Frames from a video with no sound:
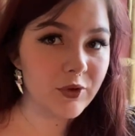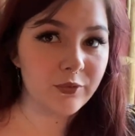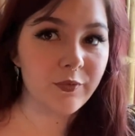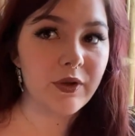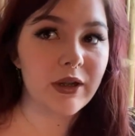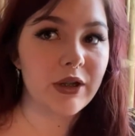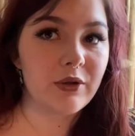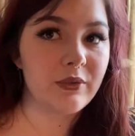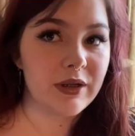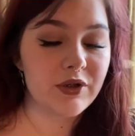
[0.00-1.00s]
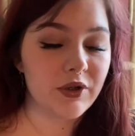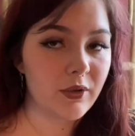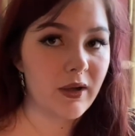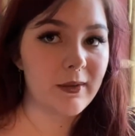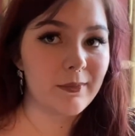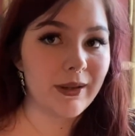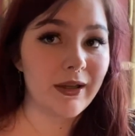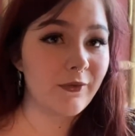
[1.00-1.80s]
Don't feel like you need to go out and buy a